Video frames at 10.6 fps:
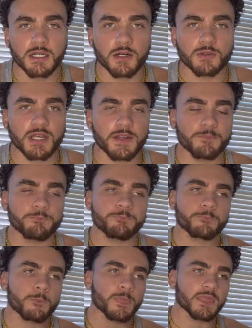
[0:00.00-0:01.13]
Okay
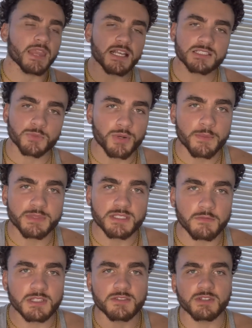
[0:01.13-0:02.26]
that's the premise
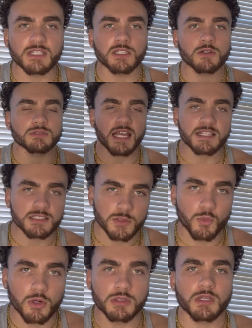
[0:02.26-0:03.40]
of this video. That's the
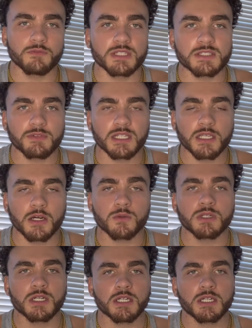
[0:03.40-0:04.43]
moral of this video.